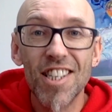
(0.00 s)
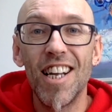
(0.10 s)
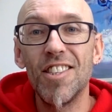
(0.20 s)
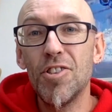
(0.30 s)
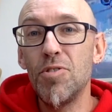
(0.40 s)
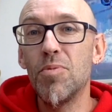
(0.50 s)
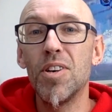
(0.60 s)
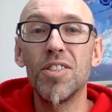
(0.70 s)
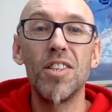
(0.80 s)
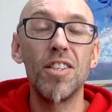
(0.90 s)
and 2
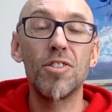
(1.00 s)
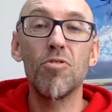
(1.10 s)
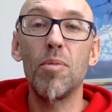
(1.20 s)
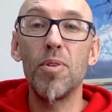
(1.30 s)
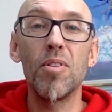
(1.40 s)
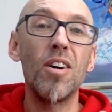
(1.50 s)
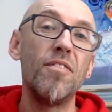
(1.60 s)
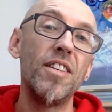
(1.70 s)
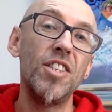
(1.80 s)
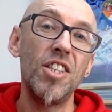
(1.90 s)
words that describe your life
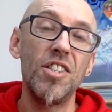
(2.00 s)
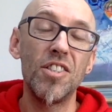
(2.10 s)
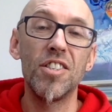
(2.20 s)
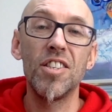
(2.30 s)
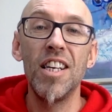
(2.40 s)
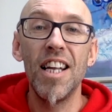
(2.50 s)
in Jesus.